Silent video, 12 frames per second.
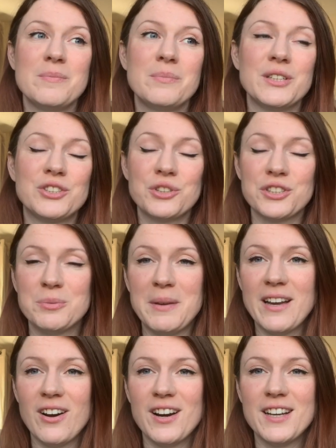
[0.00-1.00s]
But trust me
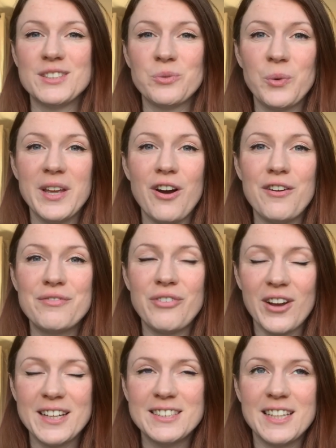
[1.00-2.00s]
guys, we are
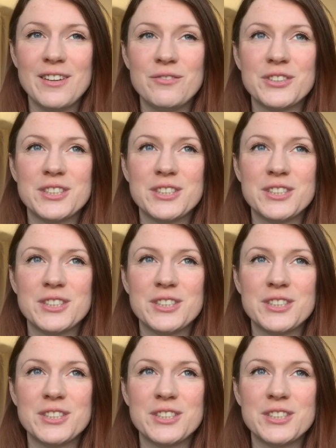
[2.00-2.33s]
fighting for